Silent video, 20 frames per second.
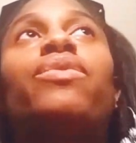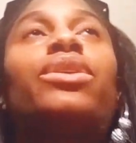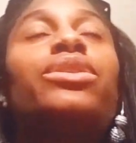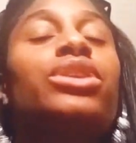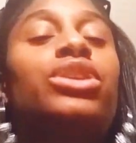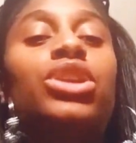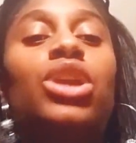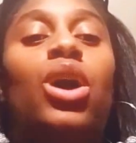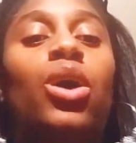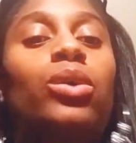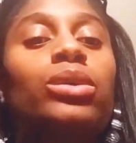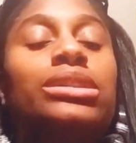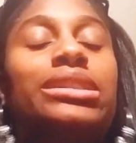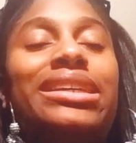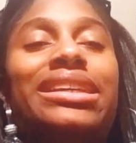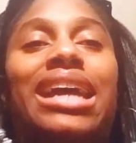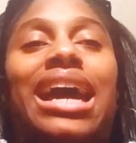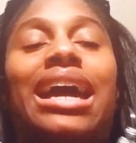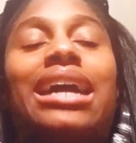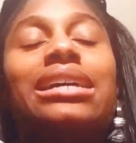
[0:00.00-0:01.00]
for the notes,
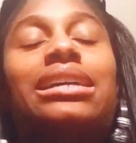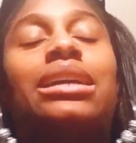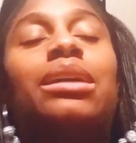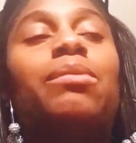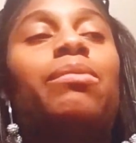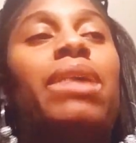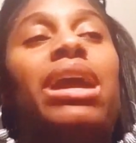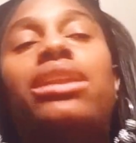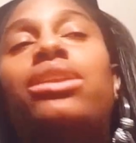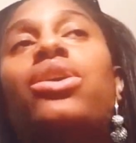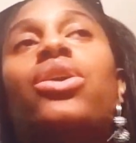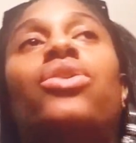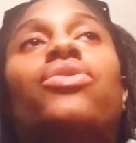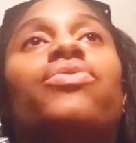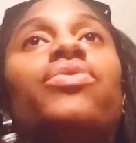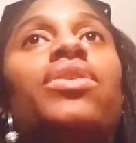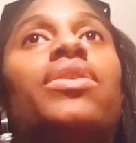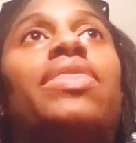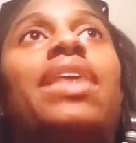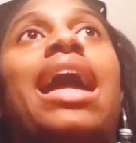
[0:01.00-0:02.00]
and I commend her
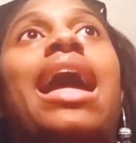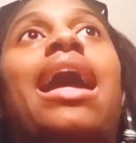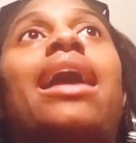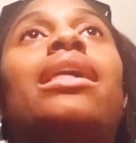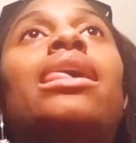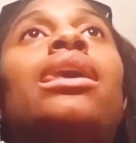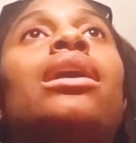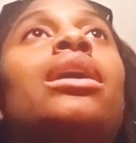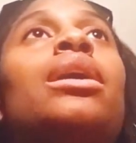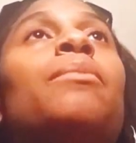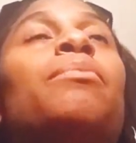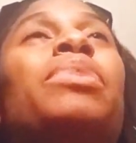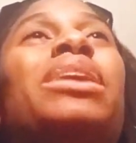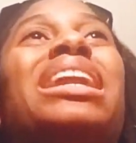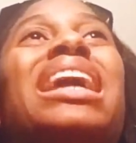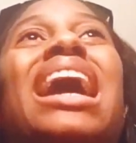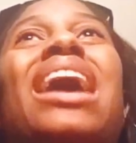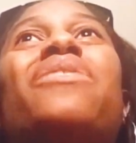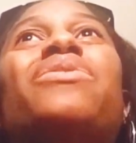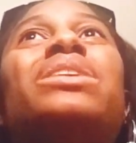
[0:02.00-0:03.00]
for that.
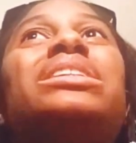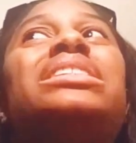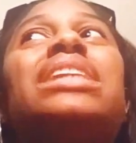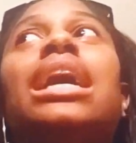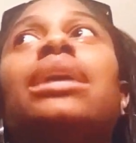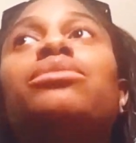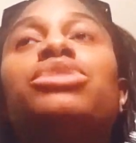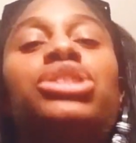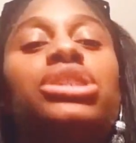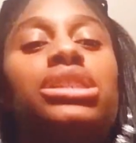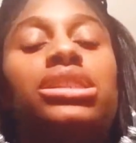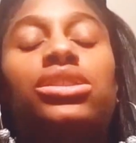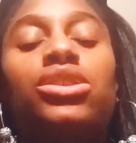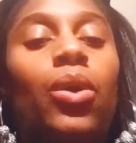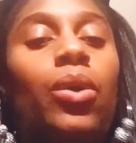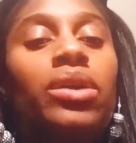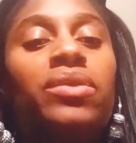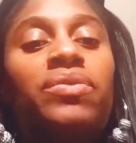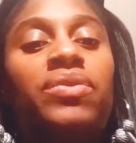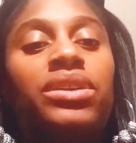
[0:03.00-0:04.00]
But every time she's
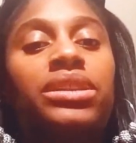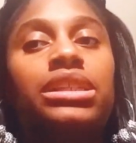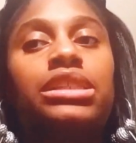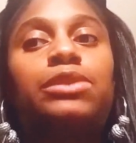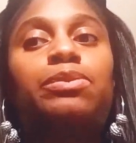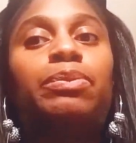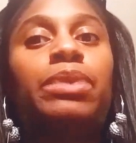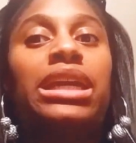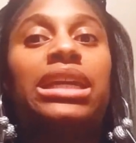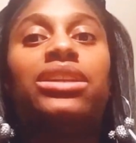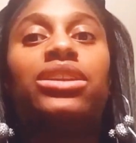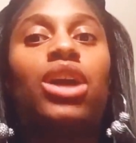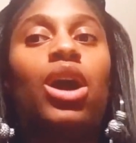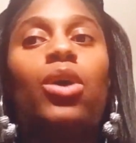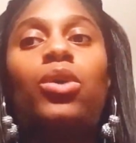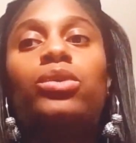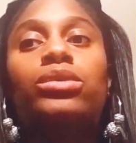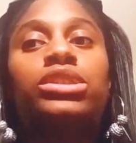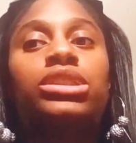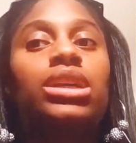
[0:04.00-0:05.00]
going for these big
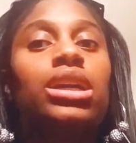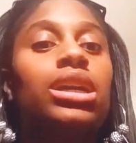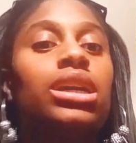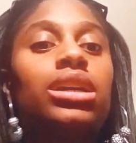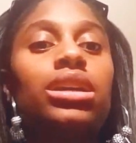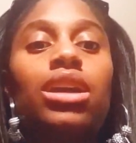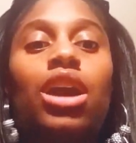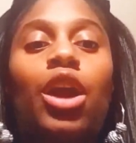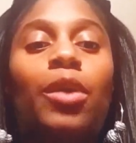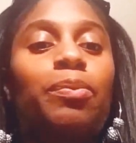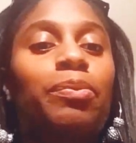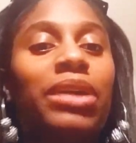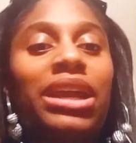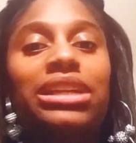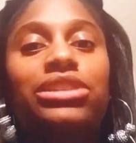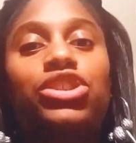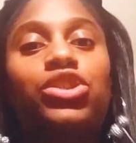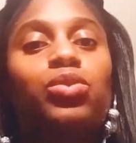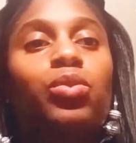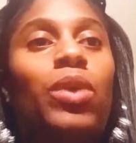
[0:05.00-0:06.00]
notes, her
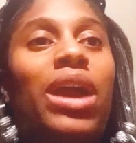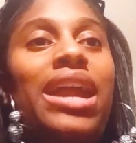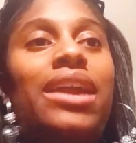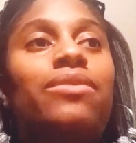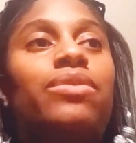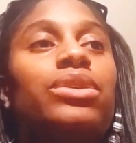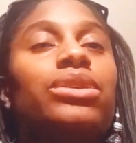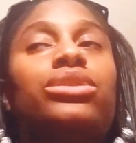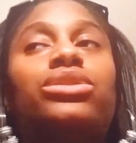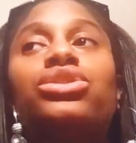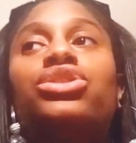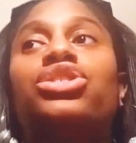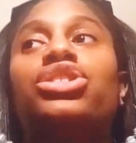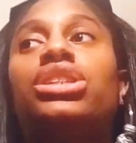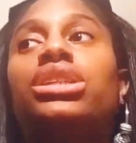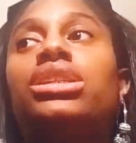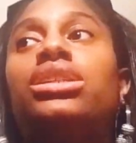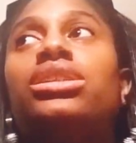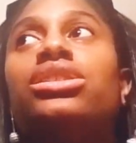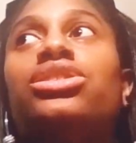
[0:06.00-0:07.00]
pitch wavers,
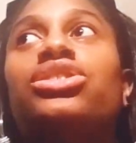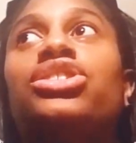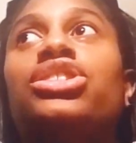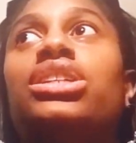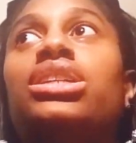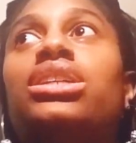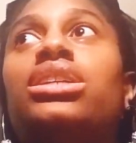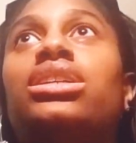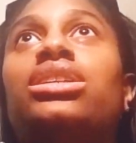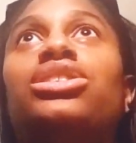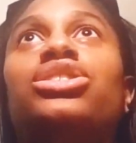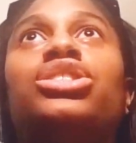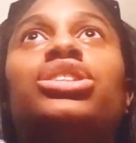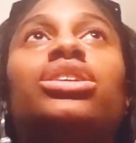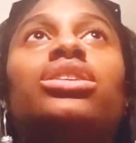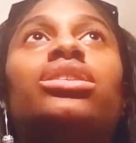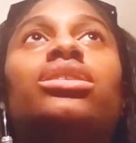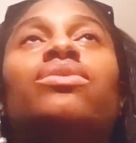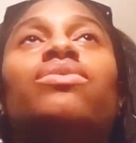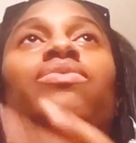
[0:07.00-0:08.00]

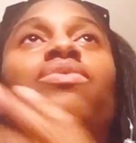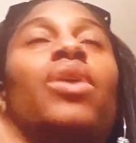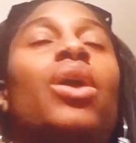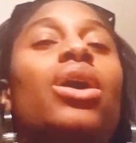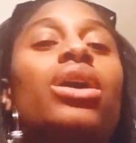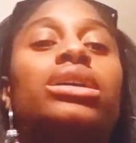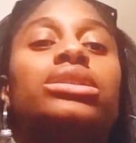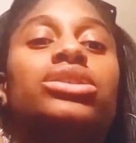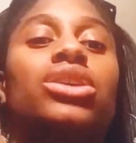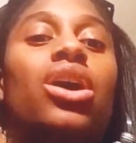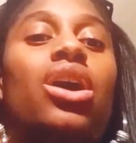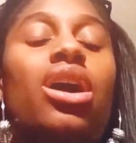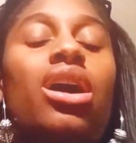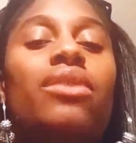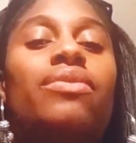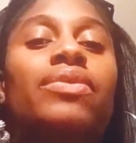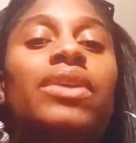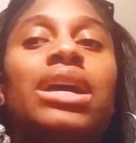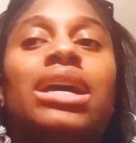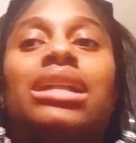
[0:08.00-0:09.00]
she falls
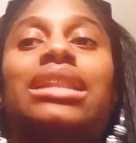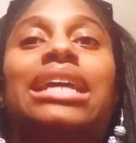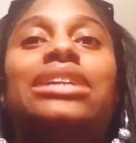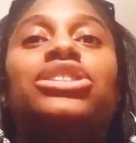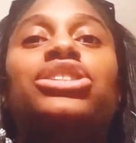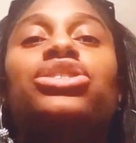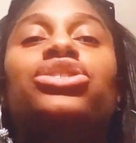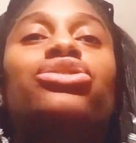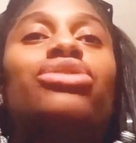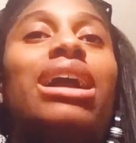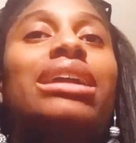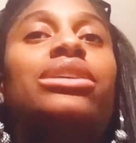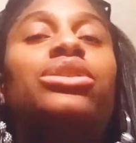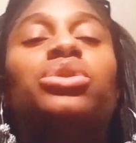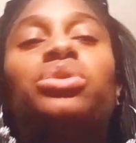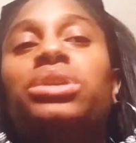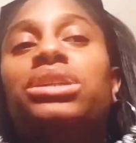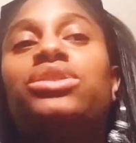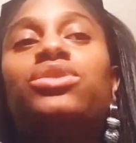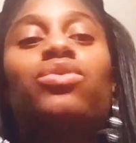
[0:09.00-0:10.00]
off. Like, she's trying to
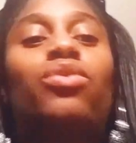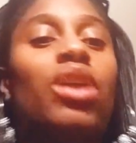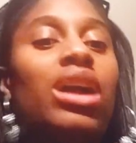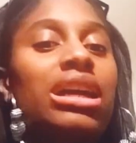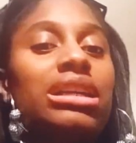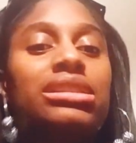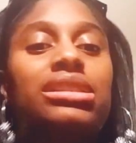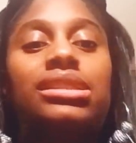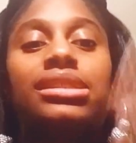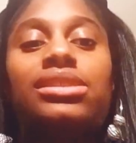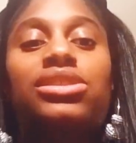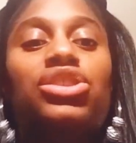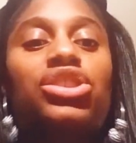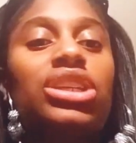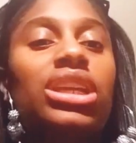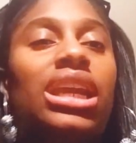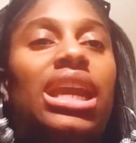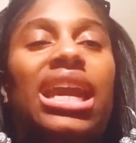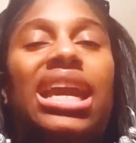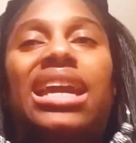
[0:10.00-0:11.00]
do these runs and
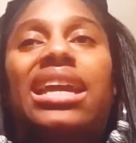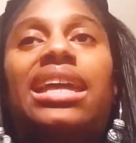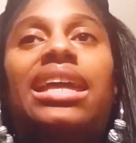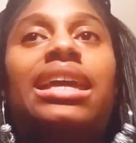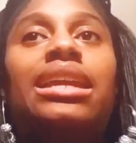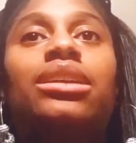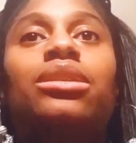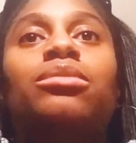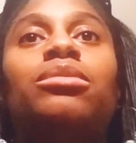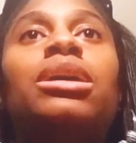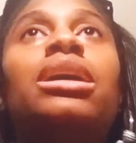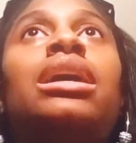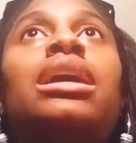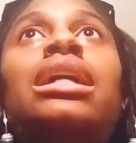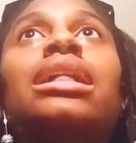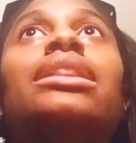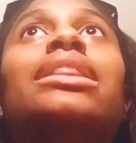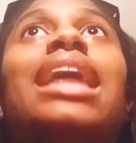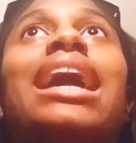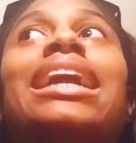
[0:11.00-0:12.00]
she can't hit them.
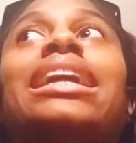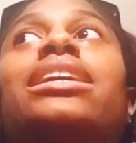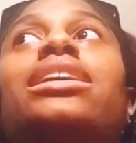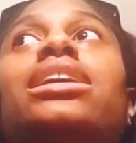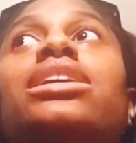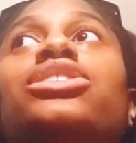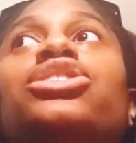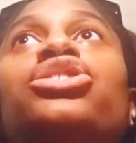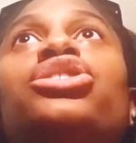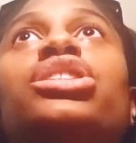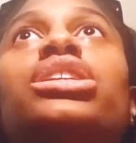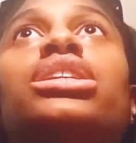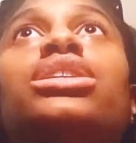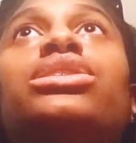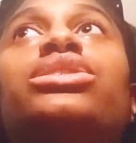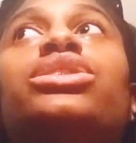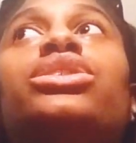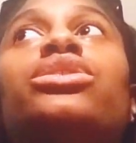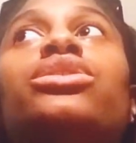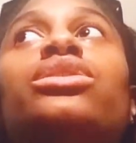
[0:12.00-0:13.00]
Like,
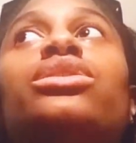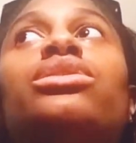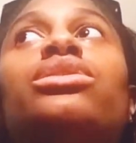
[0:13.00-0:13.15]
she's